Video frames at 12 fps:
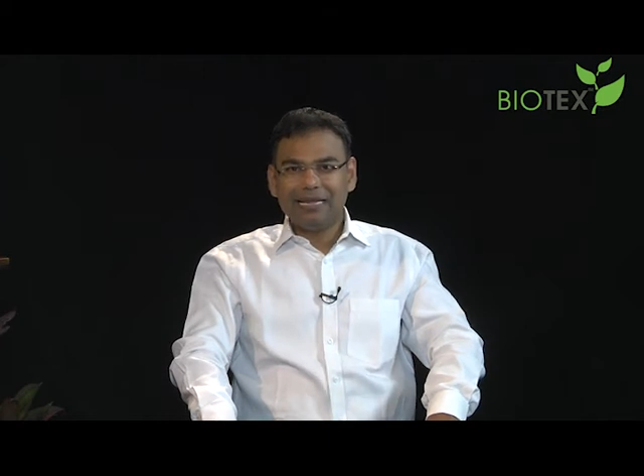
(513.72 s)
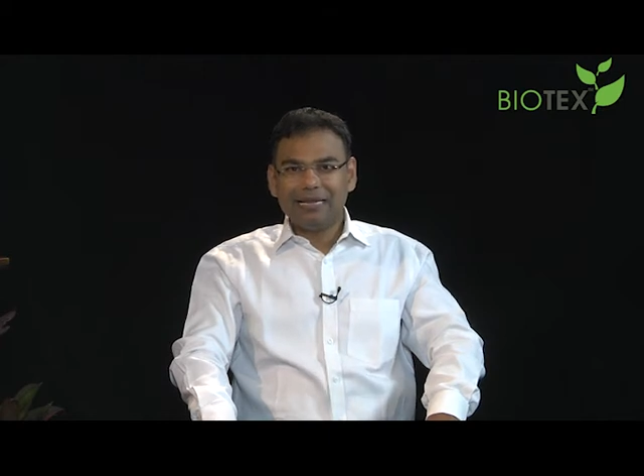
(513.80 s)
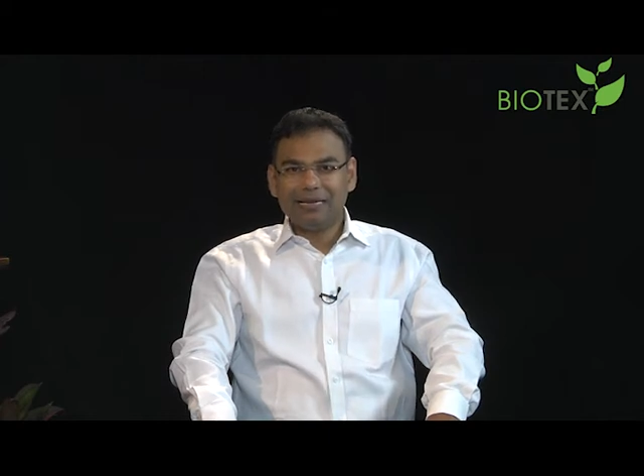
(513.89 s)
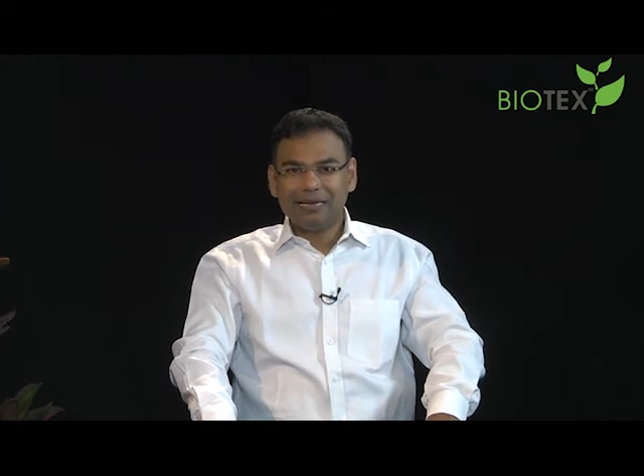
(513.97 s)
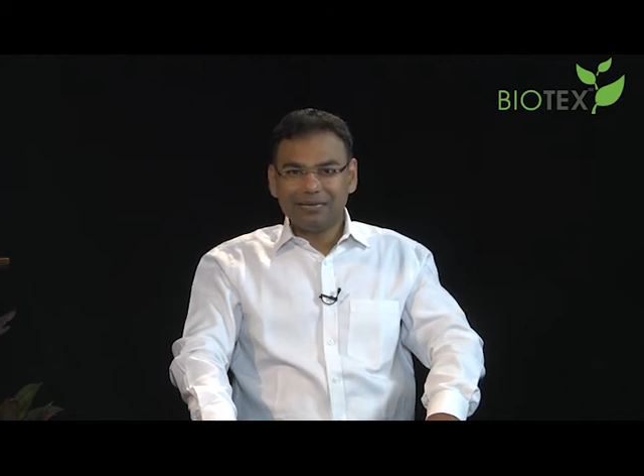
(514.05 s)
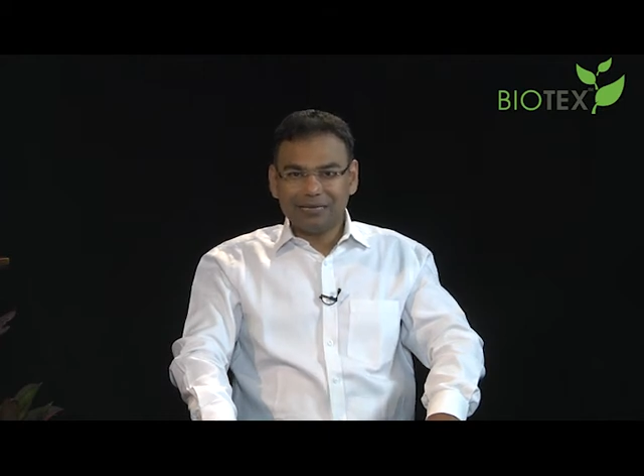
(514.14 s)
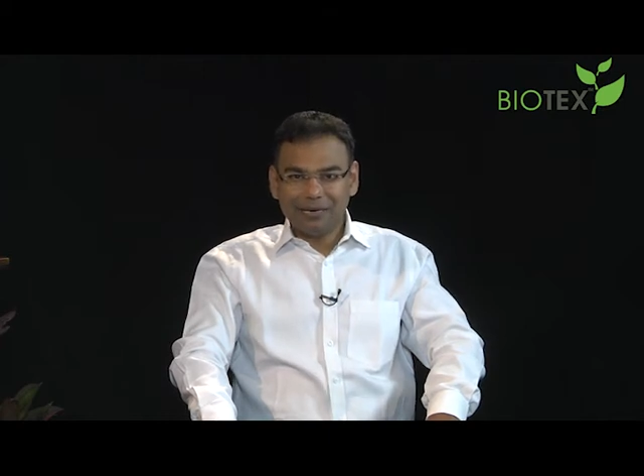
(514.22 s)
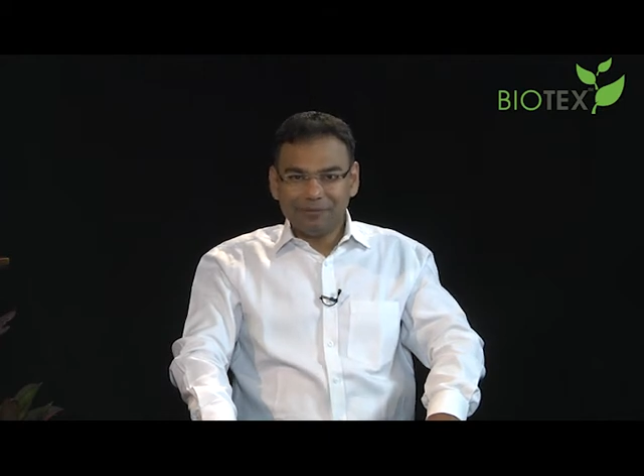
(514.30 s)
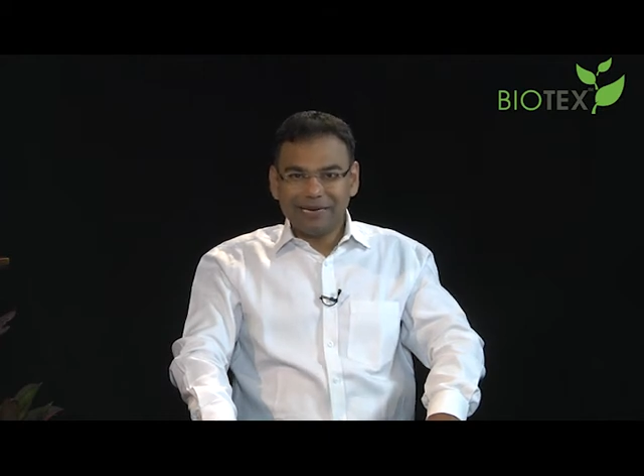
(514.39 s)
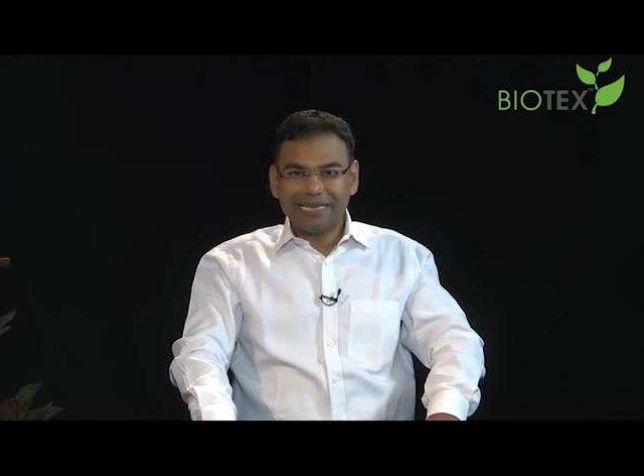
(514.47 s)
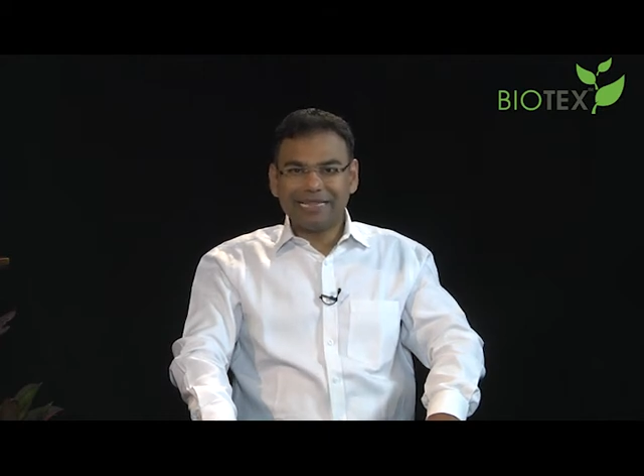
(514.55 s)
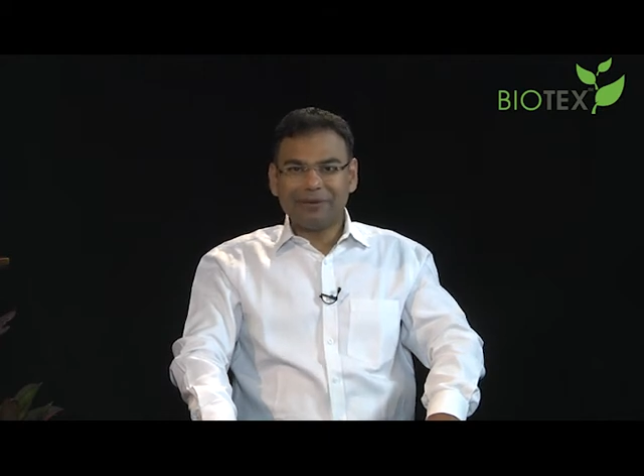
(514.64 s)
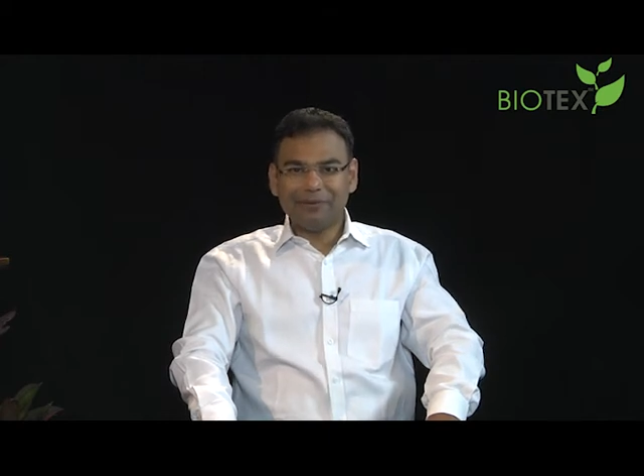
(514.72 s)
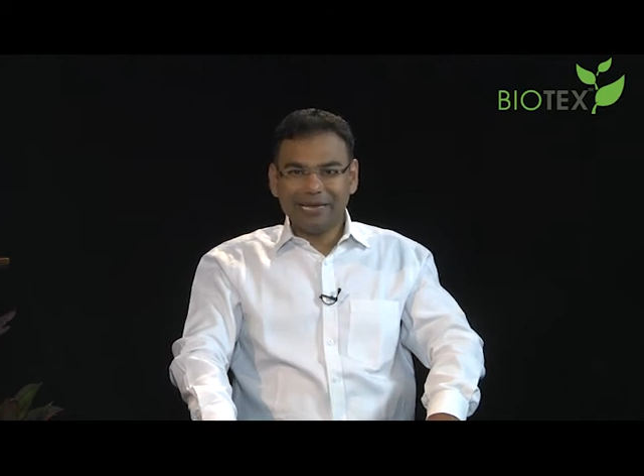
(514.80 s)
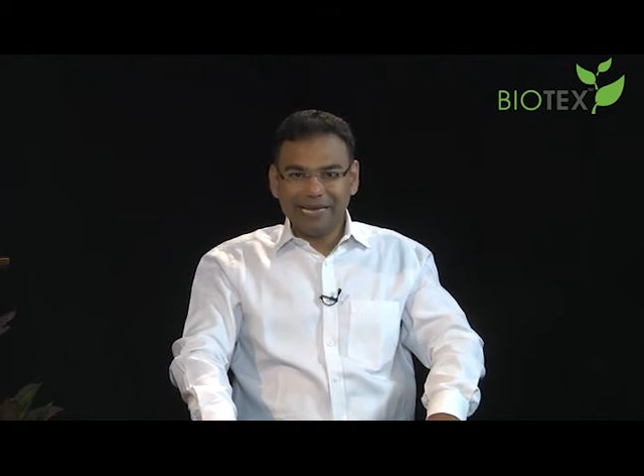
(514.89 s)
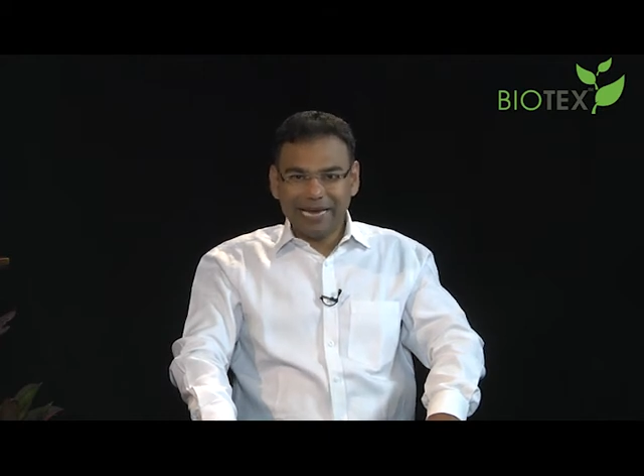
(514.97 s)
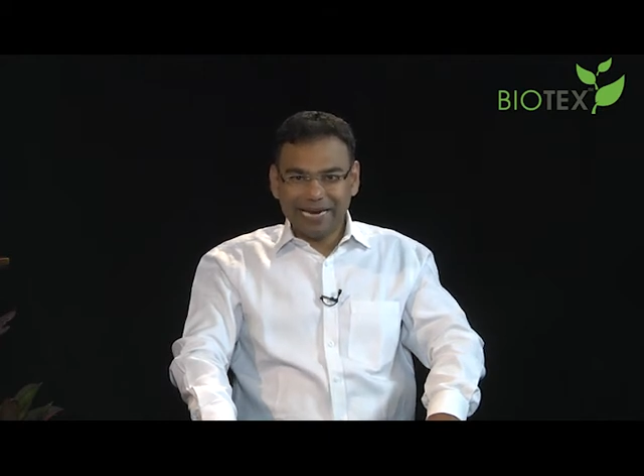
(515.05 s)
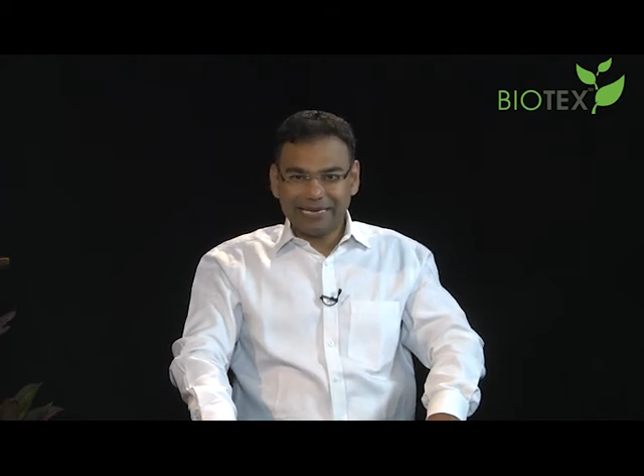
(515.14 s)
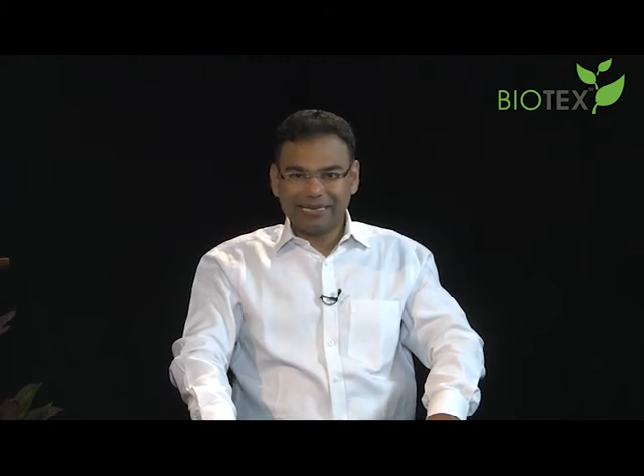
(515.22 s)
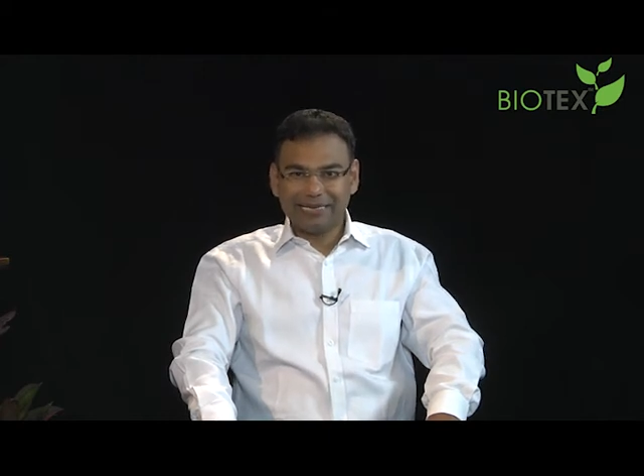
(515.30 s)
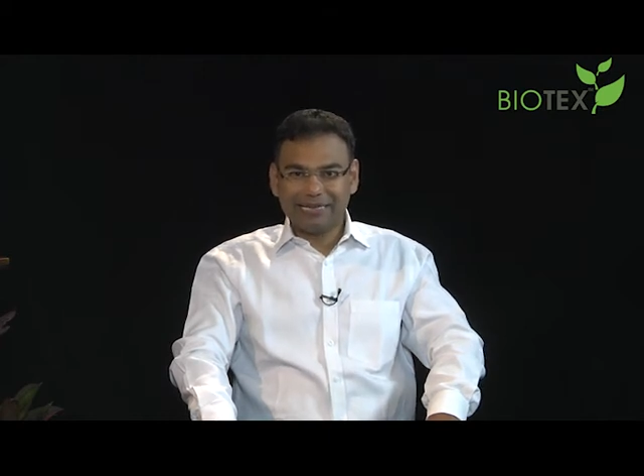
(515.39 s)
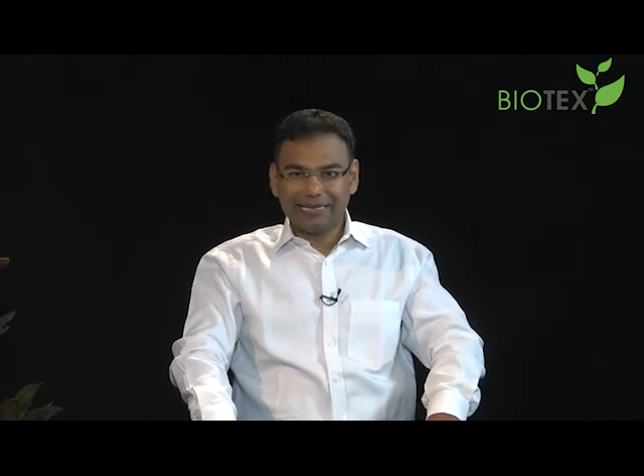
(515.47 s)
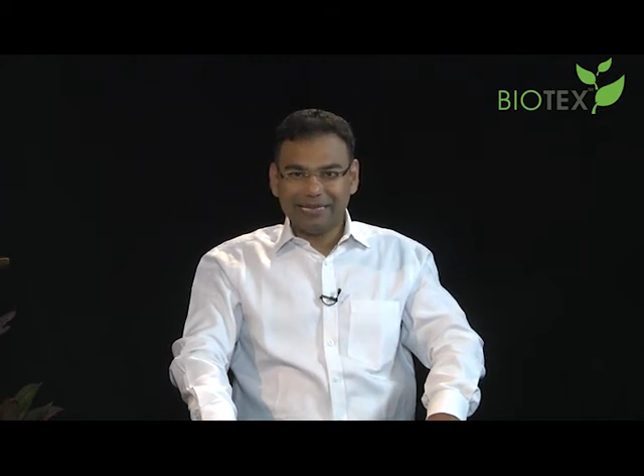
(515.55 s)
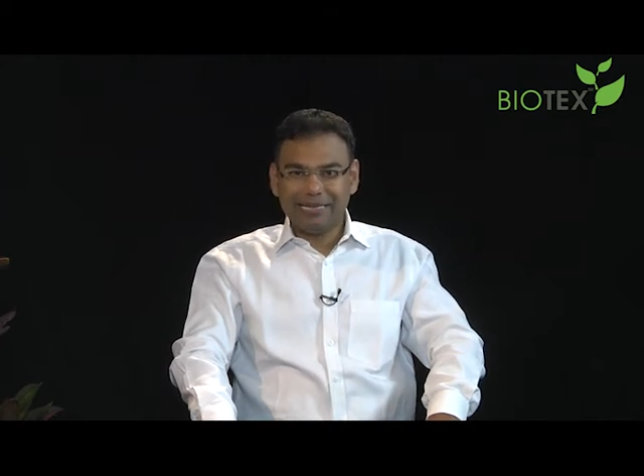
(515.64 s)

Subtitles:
the turmeric that we get,